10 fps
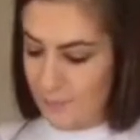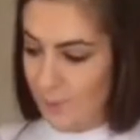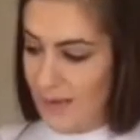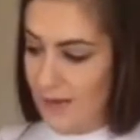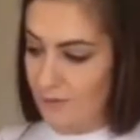
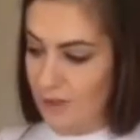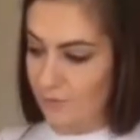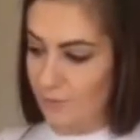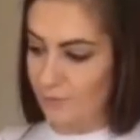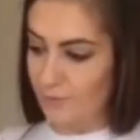preparing your
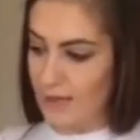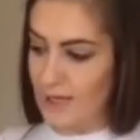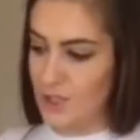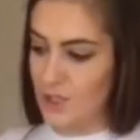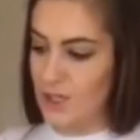fruit and
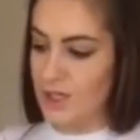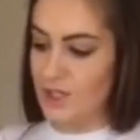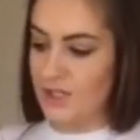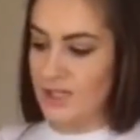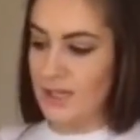veg
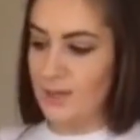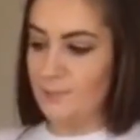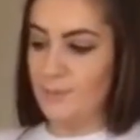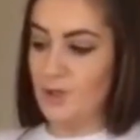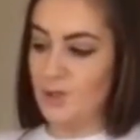just to get a
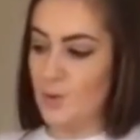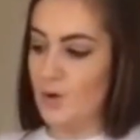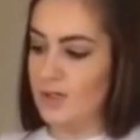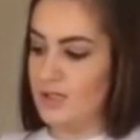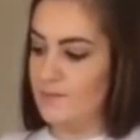good
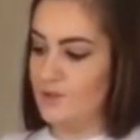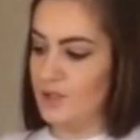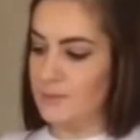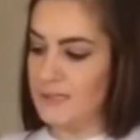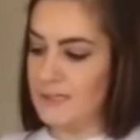quality of
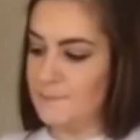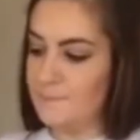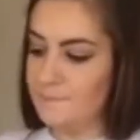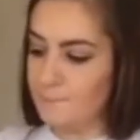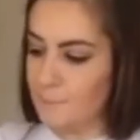juice.
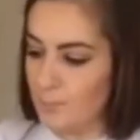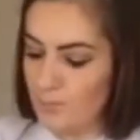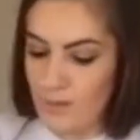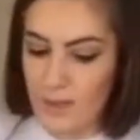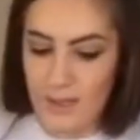
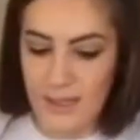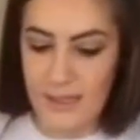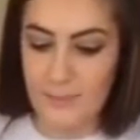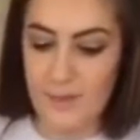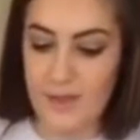
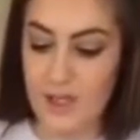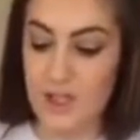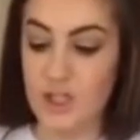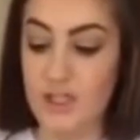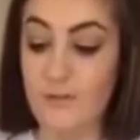The
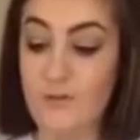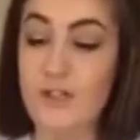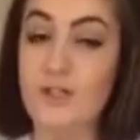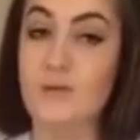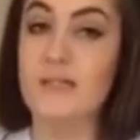
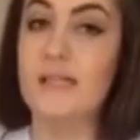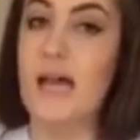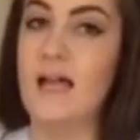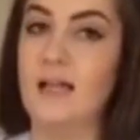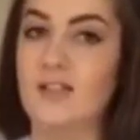difference you can
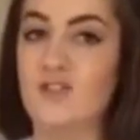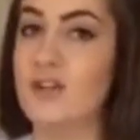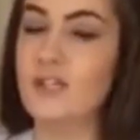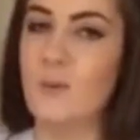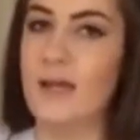tell
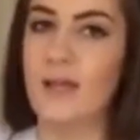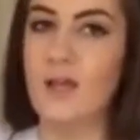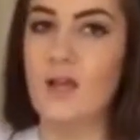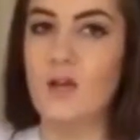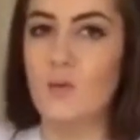straight away
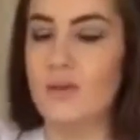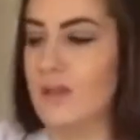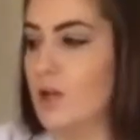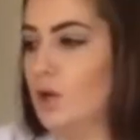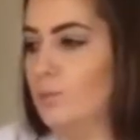with
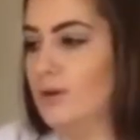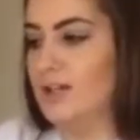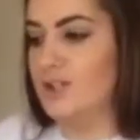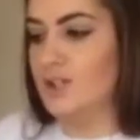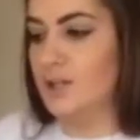a cold
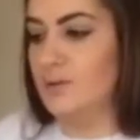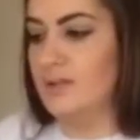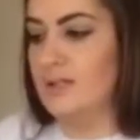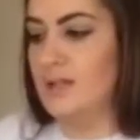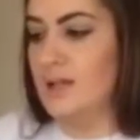pressed
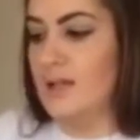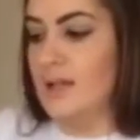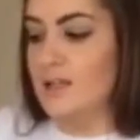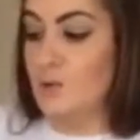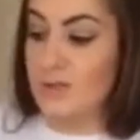juice
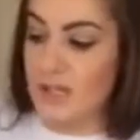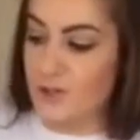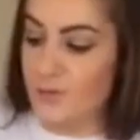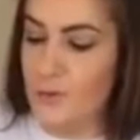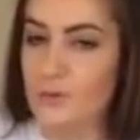to a
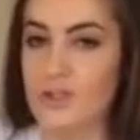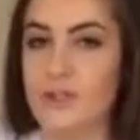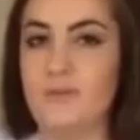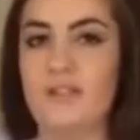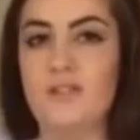centrifugal
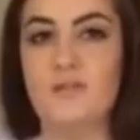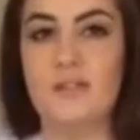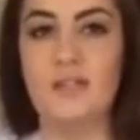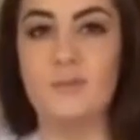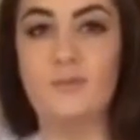juice is you
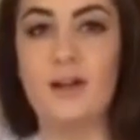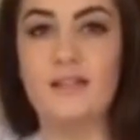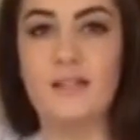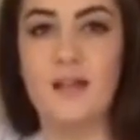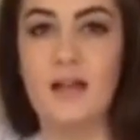see the
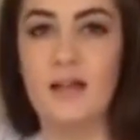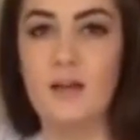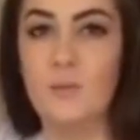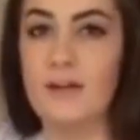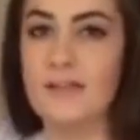brighter
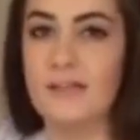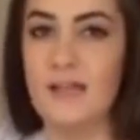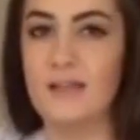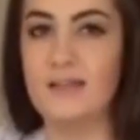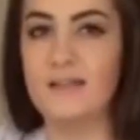colour where it's
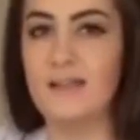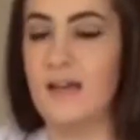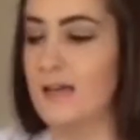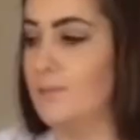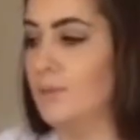taken its
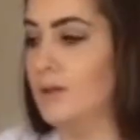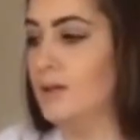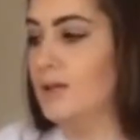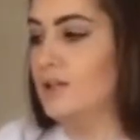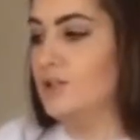time
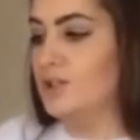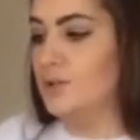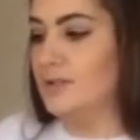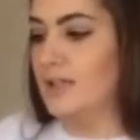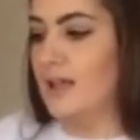to
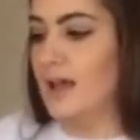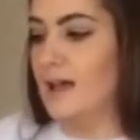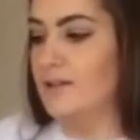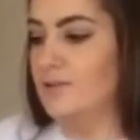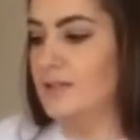juice it,
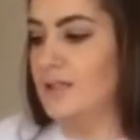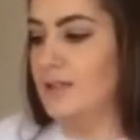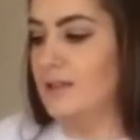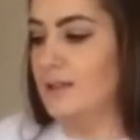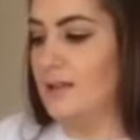and you
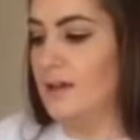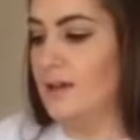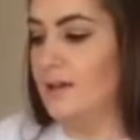see